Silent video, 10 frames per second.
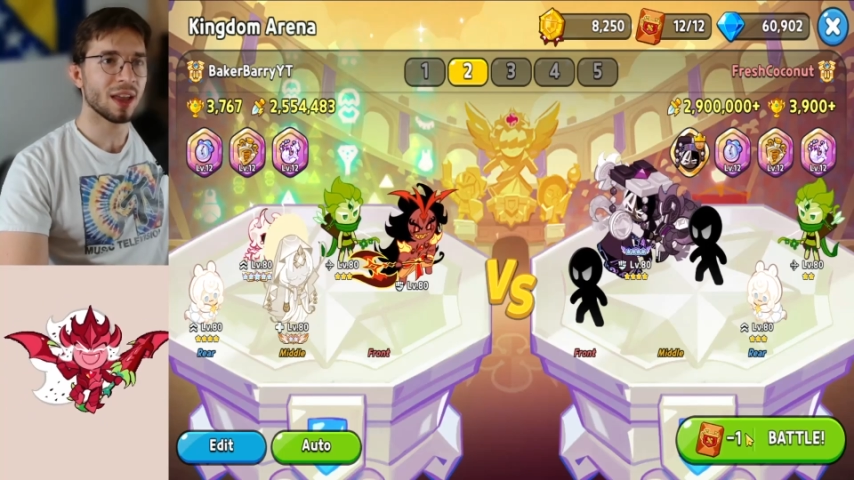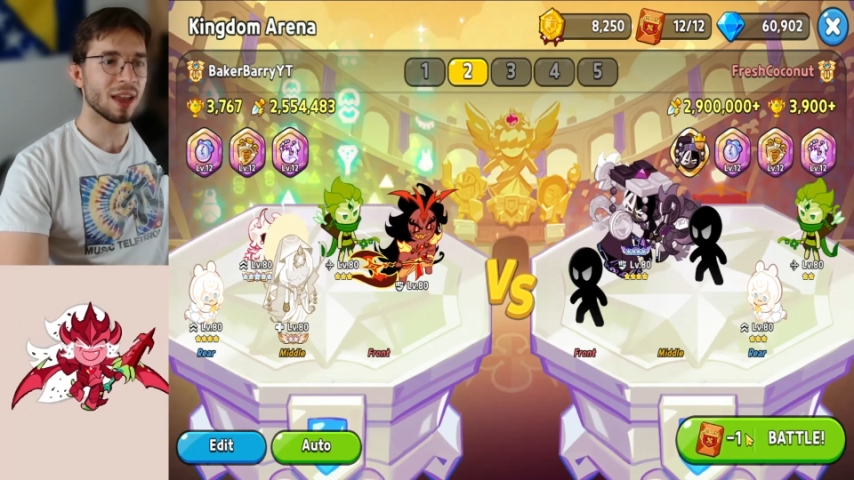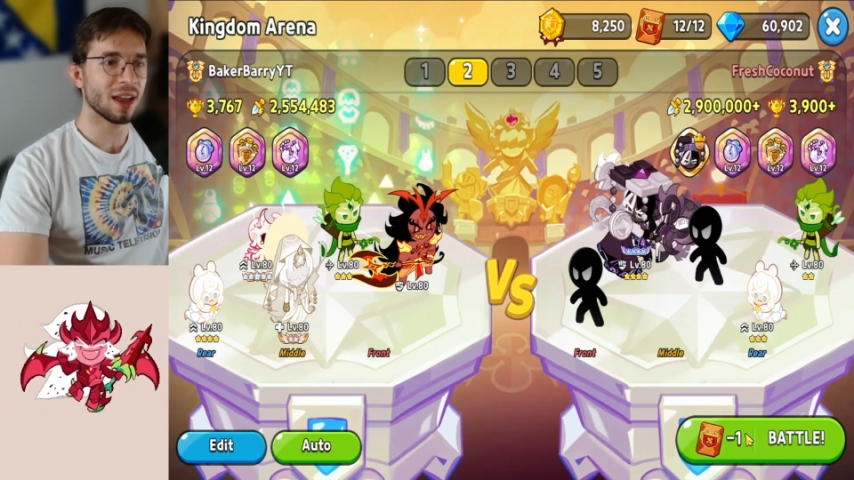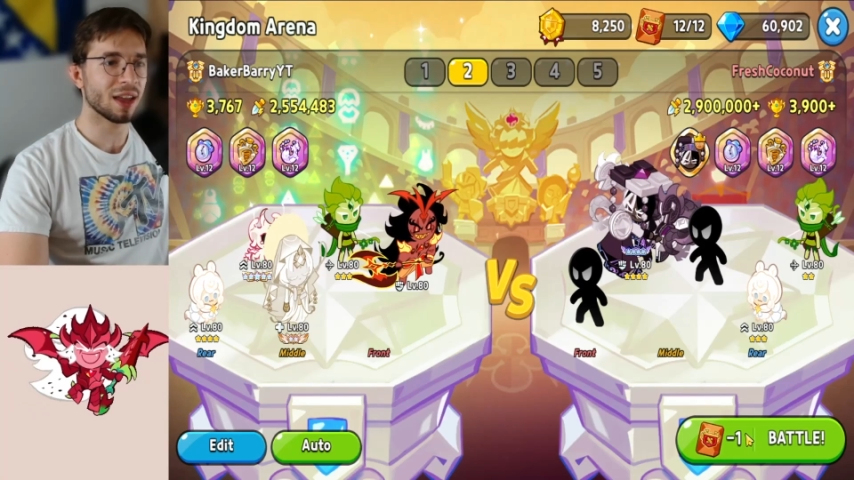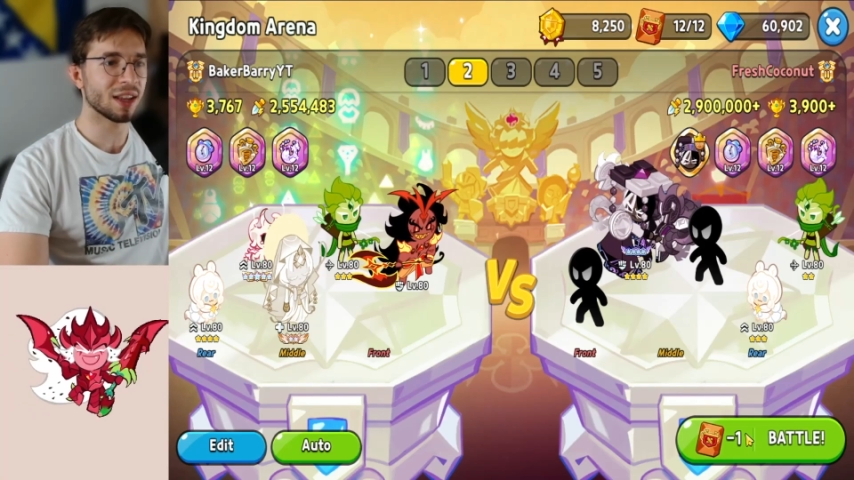
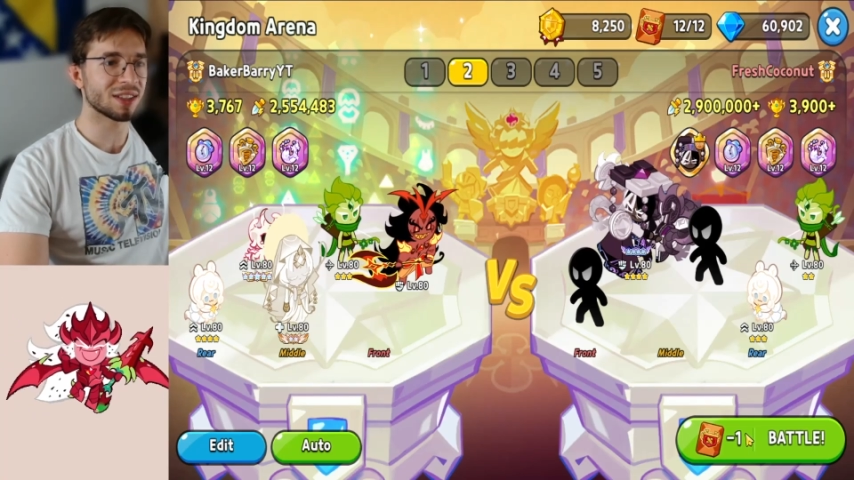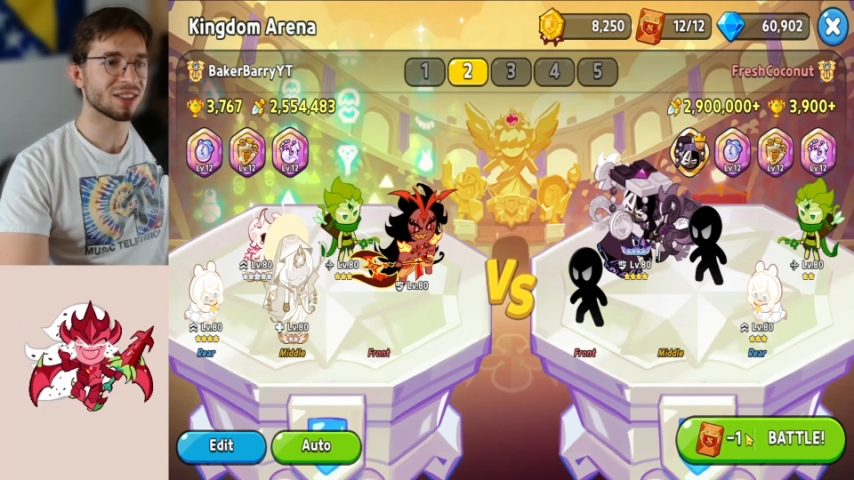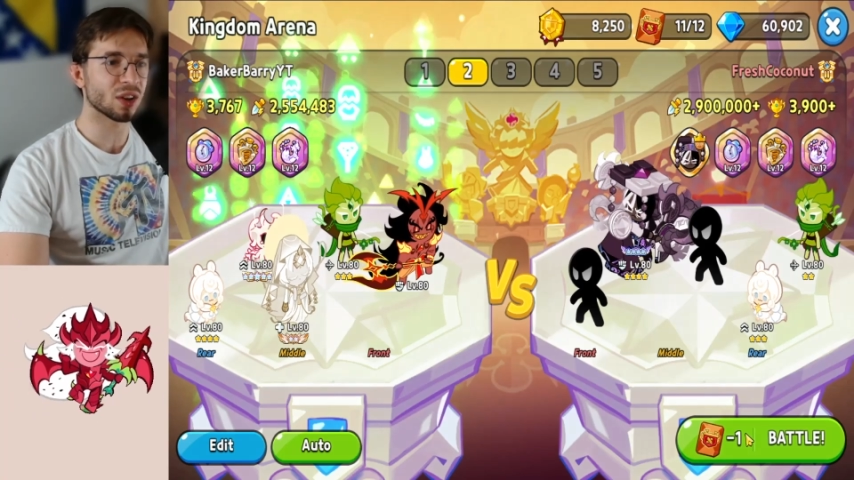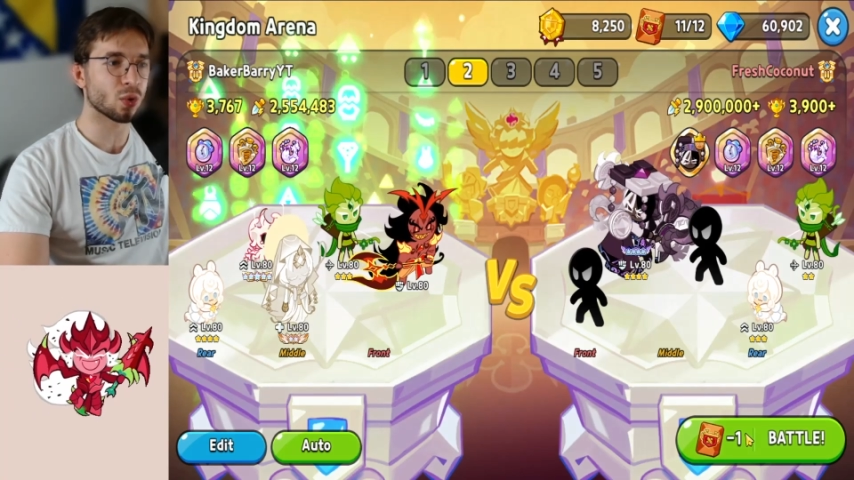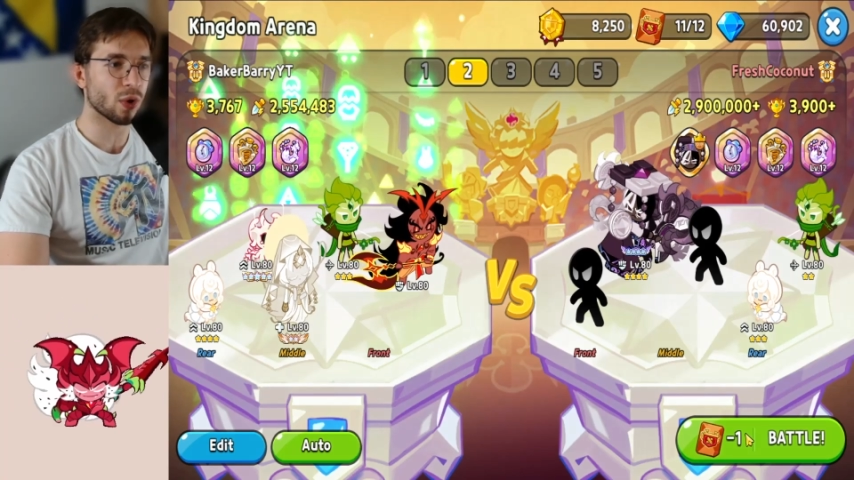And this is
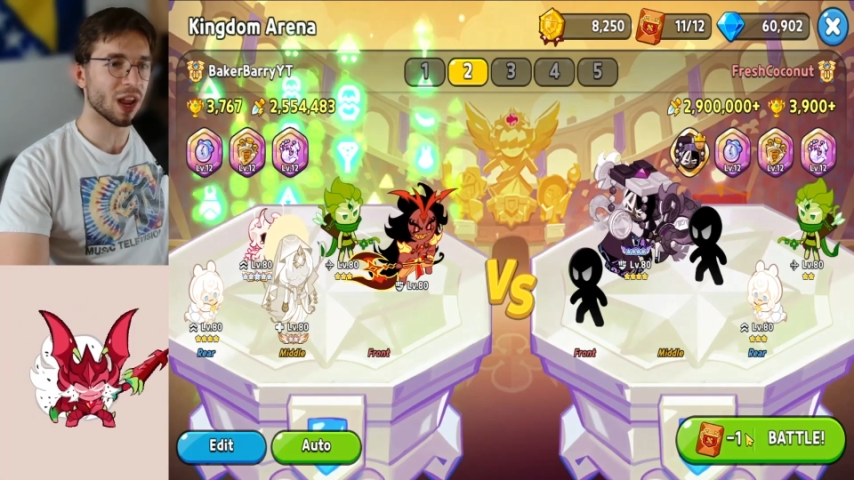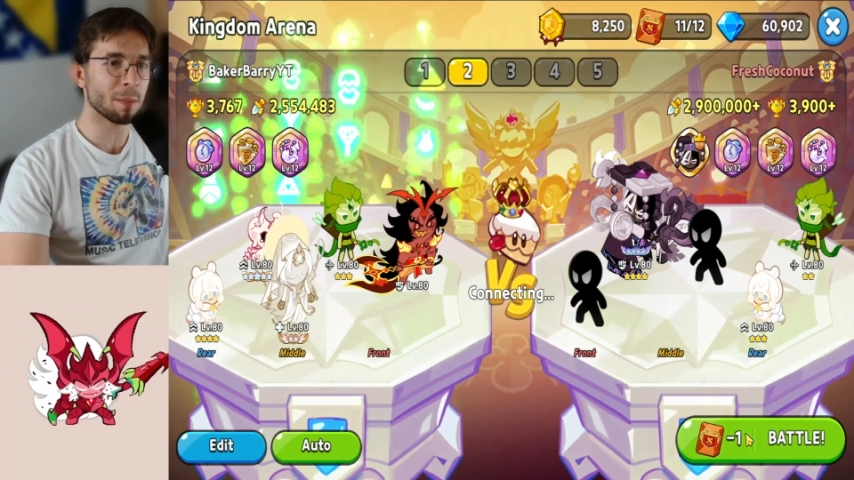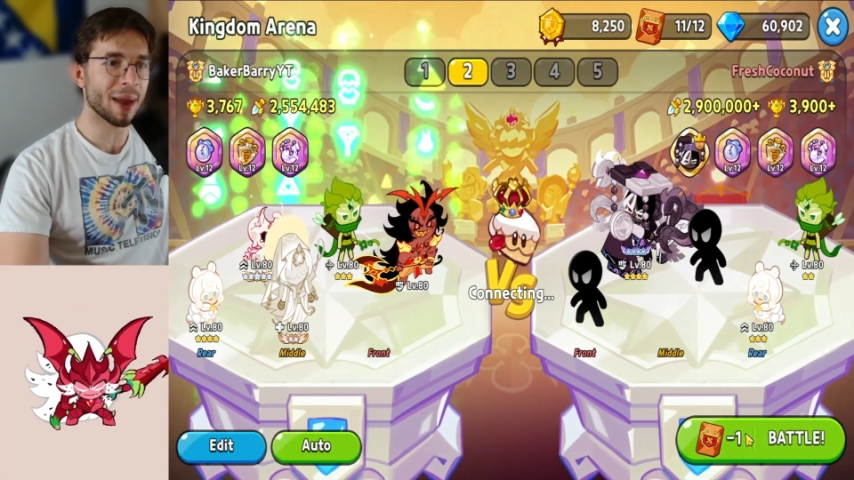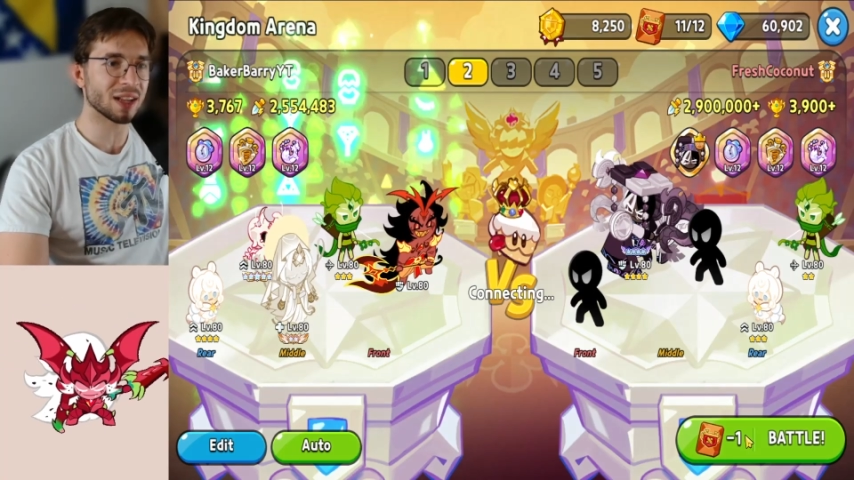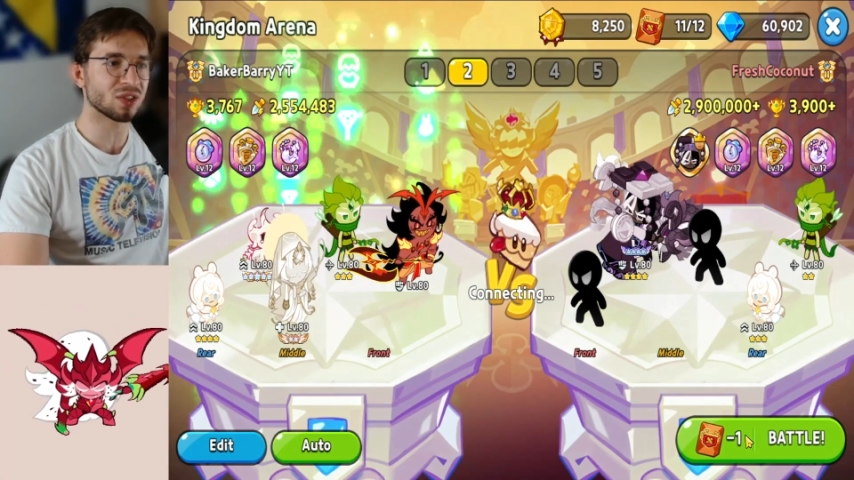a
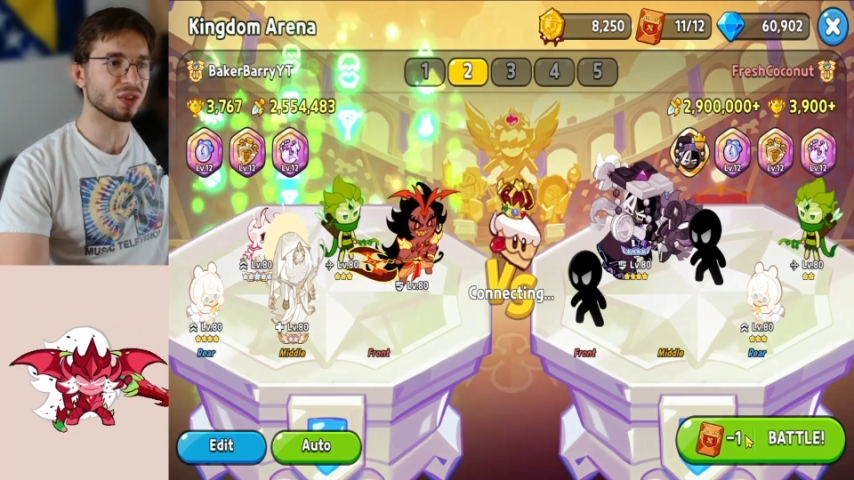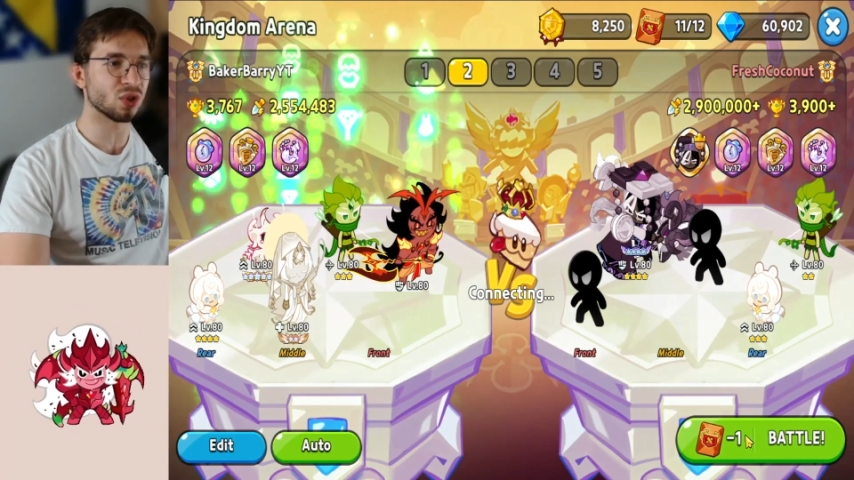Grandmaster